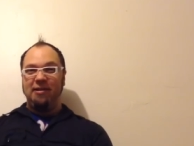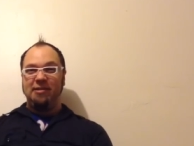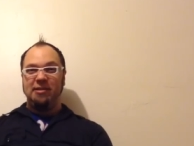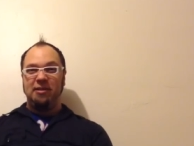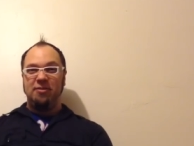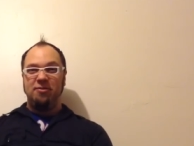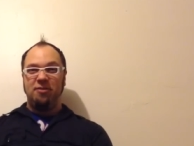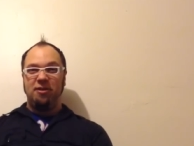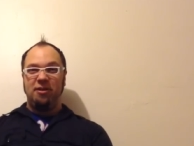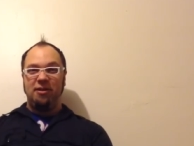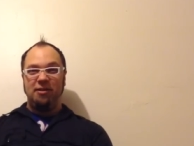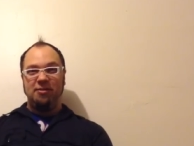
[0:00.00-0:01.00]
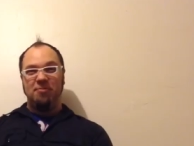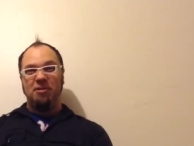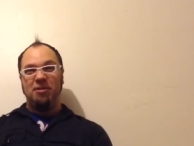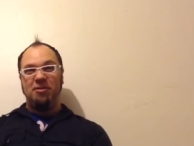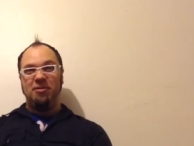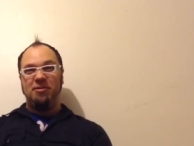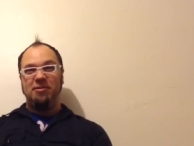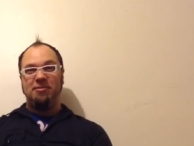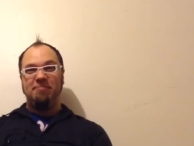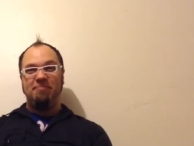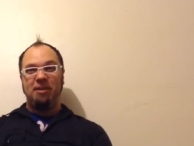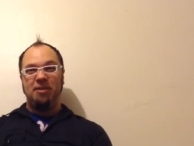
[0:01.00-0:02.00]
Sarah Joy is the one
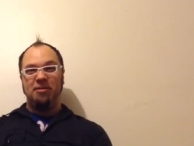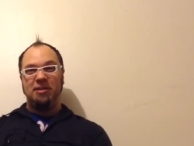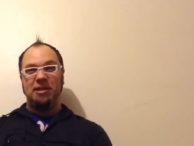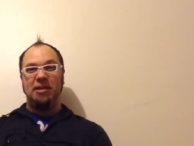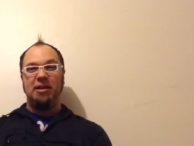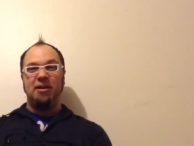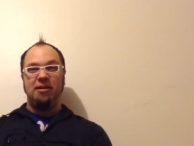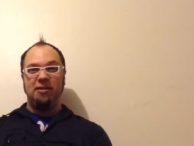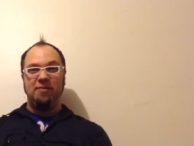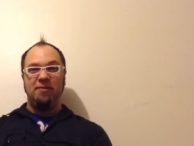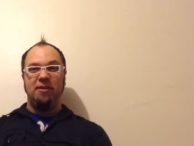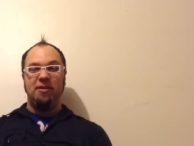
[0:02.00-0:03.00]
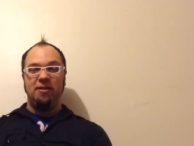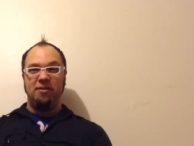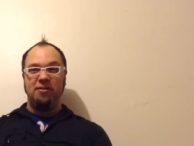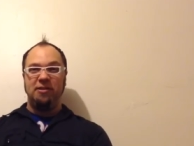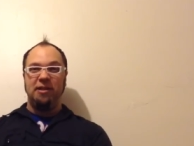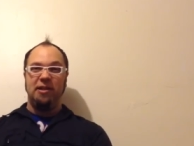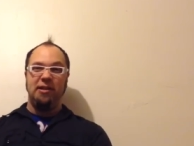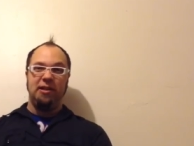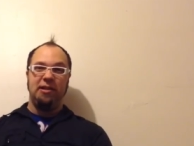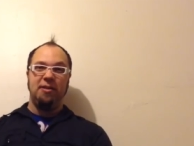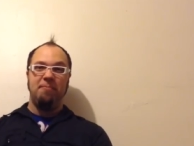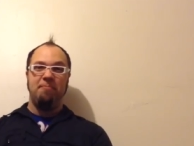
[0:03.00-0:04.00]
who's, taking care of these videos and
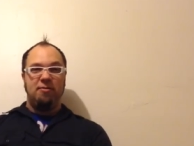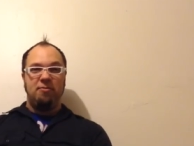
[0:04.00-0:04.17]
editing them.